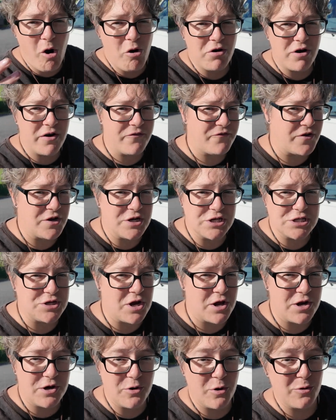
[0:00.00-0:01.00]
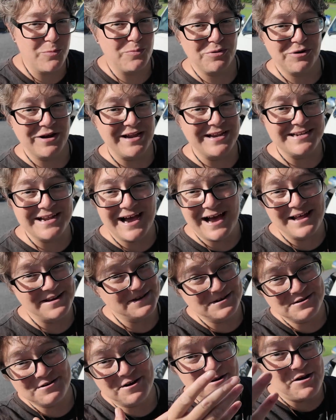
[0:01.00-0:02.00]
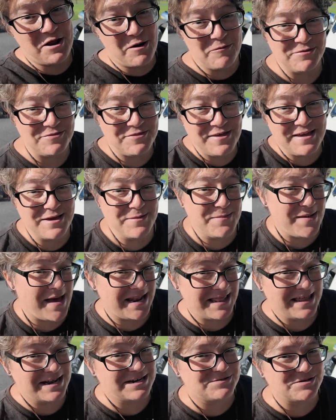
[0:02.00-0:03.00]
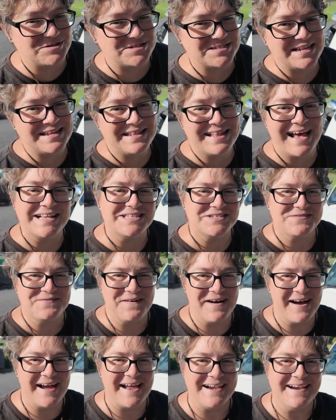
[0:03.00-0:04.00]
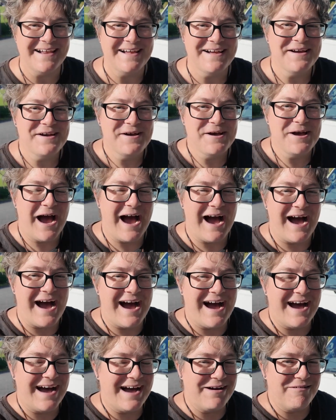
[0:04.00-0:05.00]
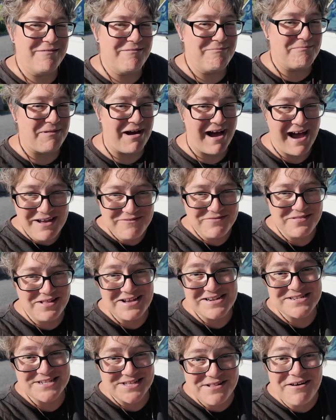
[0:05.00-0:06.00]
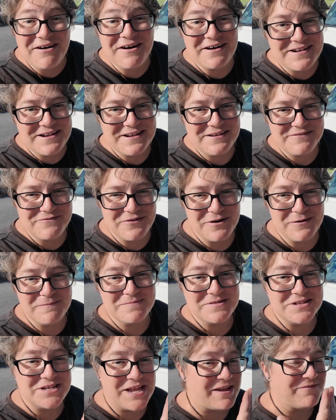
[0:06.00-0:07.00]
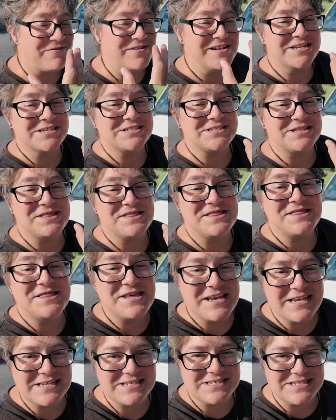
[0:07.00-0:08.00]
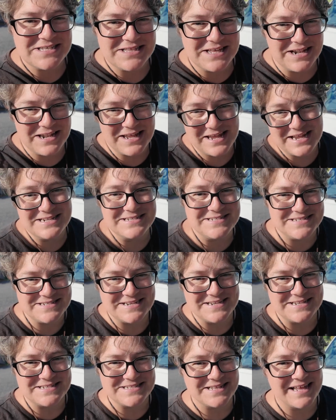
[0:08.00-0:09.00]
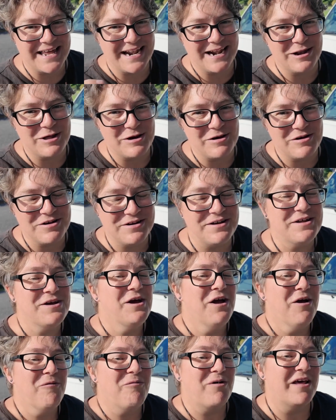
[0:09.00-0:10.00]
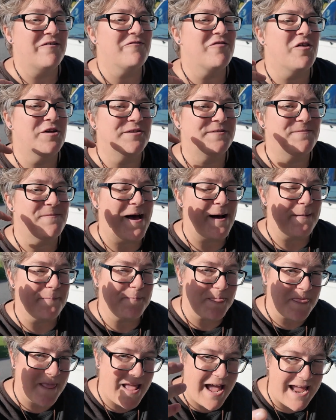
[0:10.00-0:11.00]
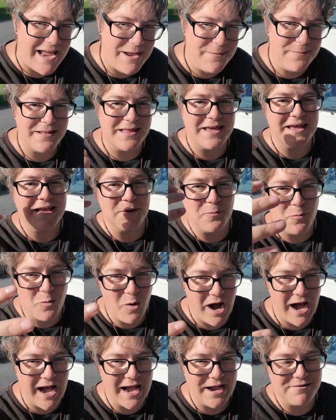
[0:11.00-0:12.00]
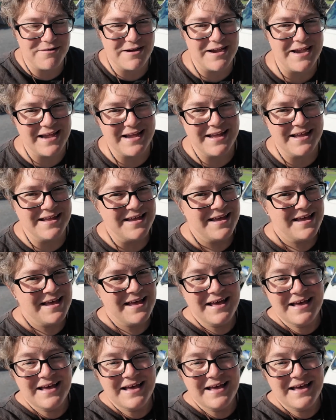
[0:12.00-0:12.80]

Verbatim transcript: or if you just got it all pre-done and you don't know a thing about electricity, that's fine. Uh, I've learned a lot from even just this little instance, let alone what I've learned about cabling and wiring.